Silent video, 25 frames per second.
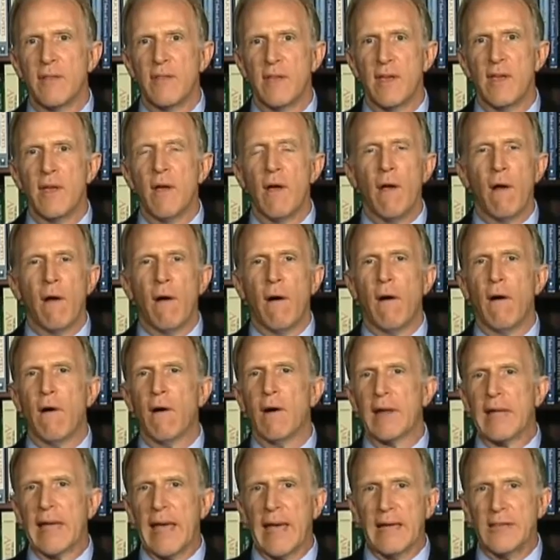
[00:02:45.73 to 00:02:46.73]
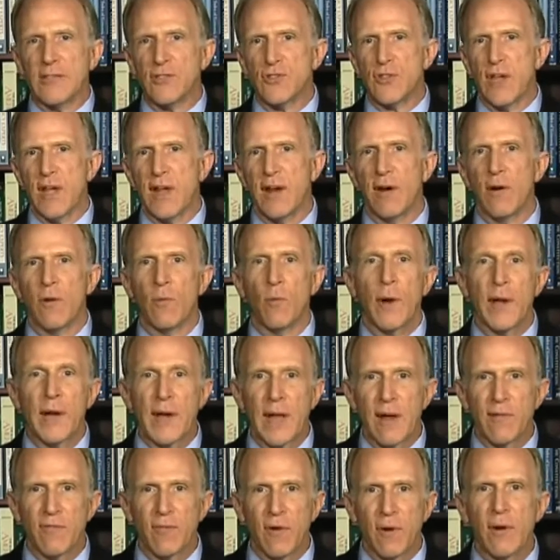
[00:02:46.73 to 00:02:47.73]
the hurricane center or
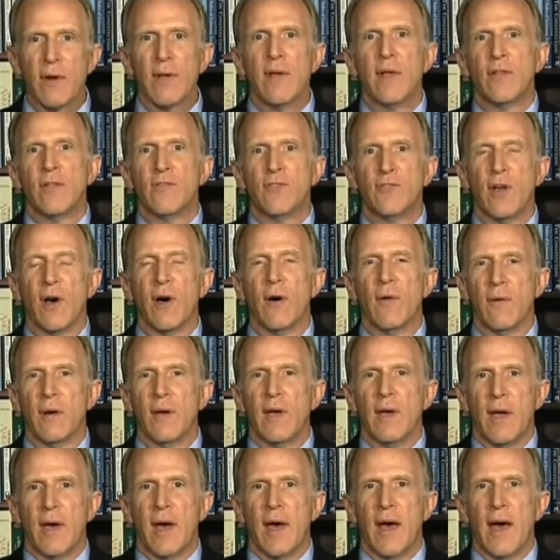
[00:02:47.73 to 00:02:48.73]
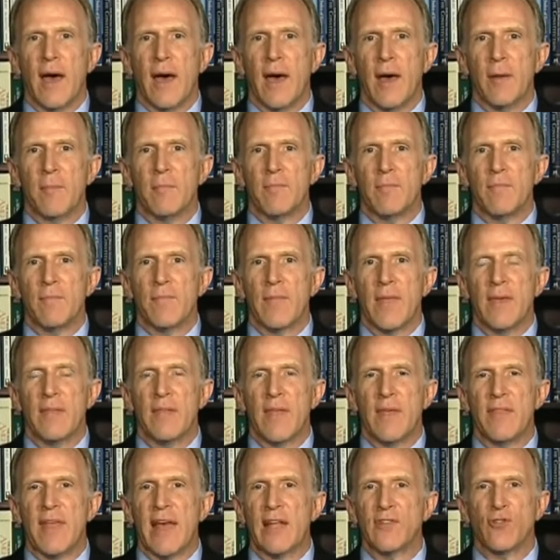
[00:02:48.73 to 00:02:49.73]
whatever. So
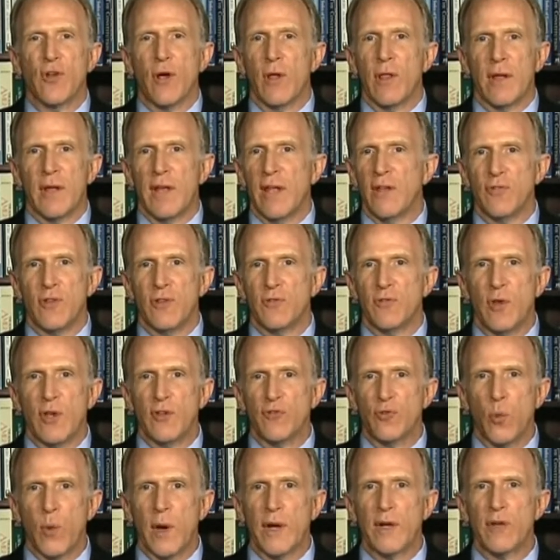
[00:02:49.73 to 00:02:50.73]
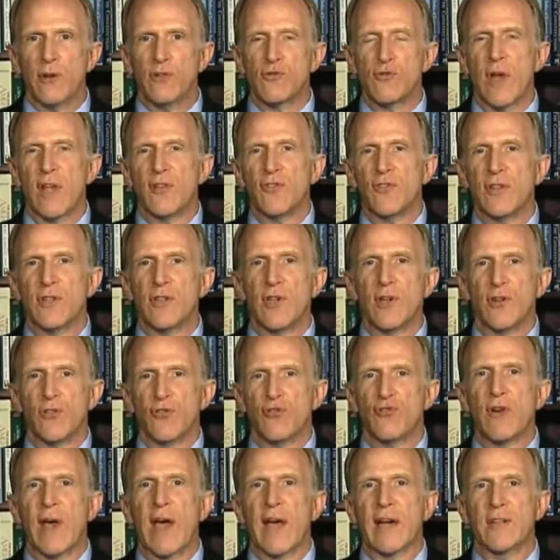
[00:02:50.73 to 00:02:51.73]
that's all it is. It's window dressing to
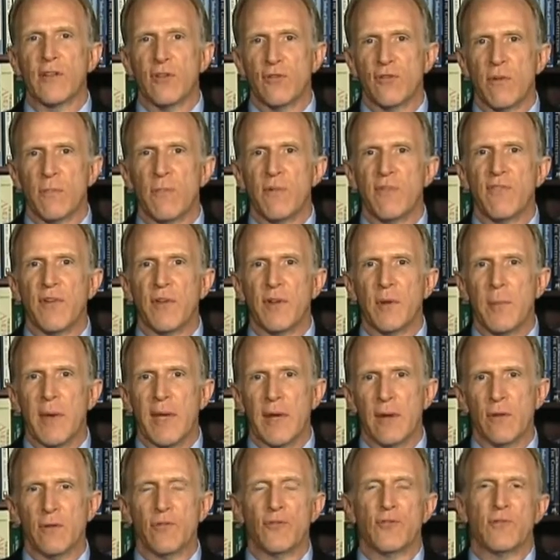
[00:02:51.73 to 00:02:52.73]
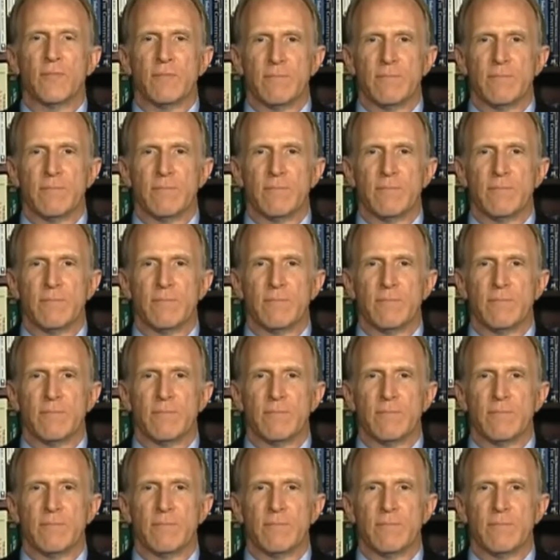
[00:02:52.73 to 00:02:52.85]
distract us from the fundamentals.